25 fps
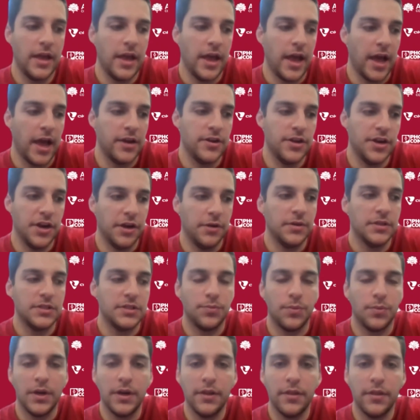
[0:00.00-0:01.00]
And, it's
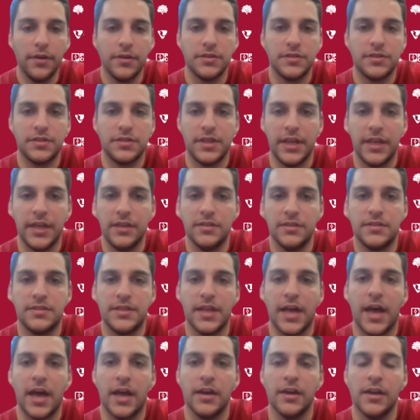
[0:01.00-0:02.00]
one of those things
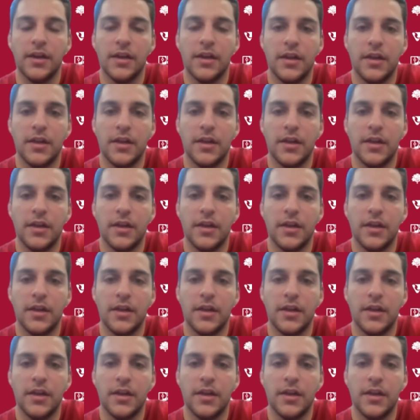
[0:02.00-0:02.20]
that